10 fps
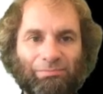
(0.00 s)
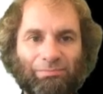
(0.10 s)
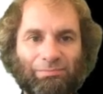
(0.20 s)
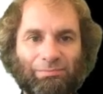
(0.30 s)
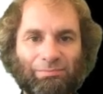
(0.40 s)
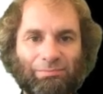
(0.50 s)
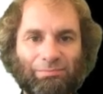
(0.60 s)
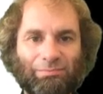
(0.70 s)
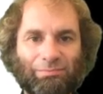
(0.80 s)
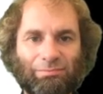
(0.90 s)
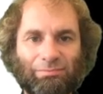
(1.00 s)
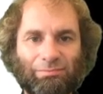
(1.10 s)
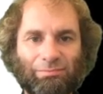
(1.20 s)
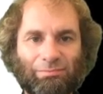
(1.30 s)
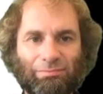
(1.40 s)

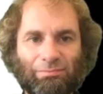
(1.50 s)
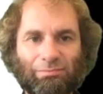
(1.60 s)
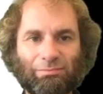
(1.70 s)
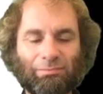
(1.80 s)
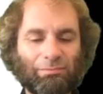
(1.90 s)
(no one is talking)